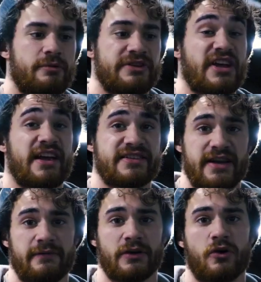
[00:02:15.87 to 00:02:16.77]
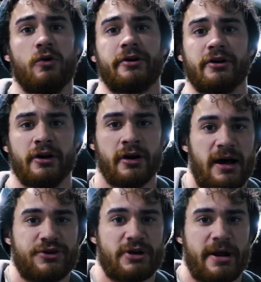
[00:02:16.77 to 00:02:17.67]
You would test every quarter
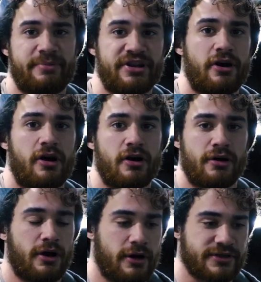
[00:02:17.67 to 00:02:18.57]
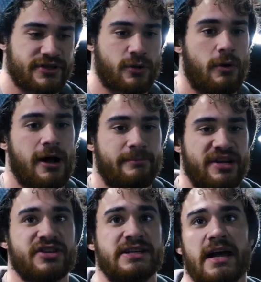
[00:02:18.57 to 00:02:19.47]
by trying to PR on squat,
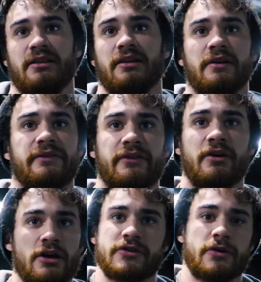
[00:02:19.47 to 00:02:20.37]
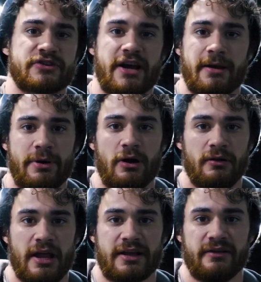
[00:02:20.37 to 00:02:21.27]
bench, and deadlift. So those kind of
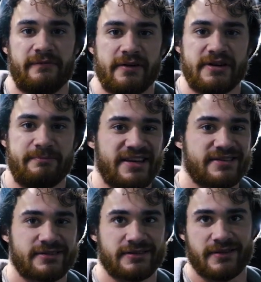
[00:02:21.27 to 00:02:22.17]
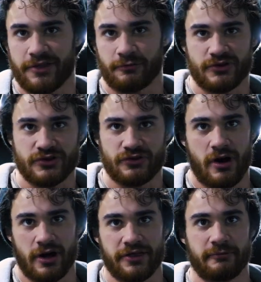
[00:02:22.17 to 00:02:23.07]
built like a very basic,
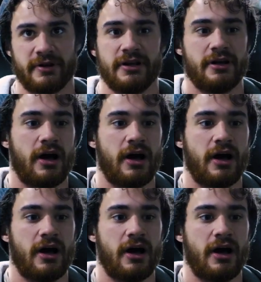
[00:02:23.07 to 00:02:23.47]
strong 3